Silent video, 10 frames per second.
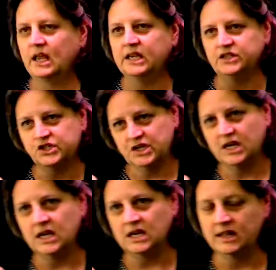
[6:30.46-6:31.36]
and
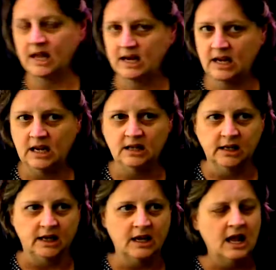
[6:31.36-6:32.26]
seeking that
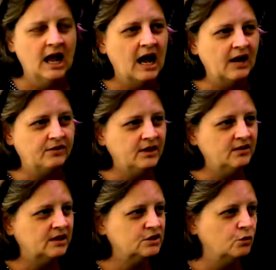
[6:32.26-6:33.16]
healing. I
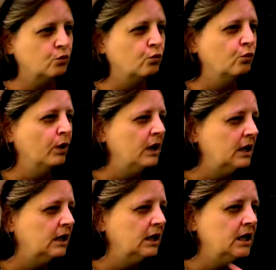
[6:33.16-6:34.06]
think that's a
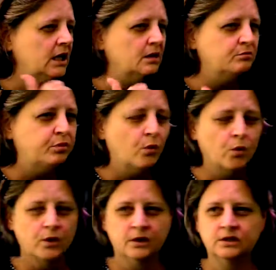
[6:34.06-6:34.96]
really
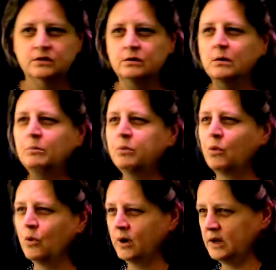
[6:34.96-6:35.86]
important
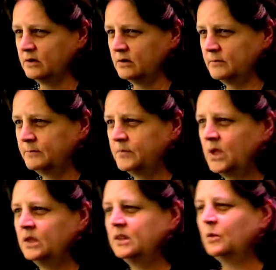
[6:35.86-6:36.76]
point
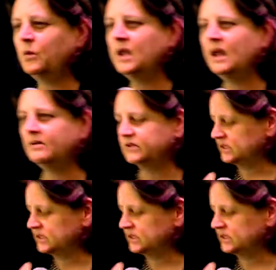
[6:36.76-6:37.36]
that we have a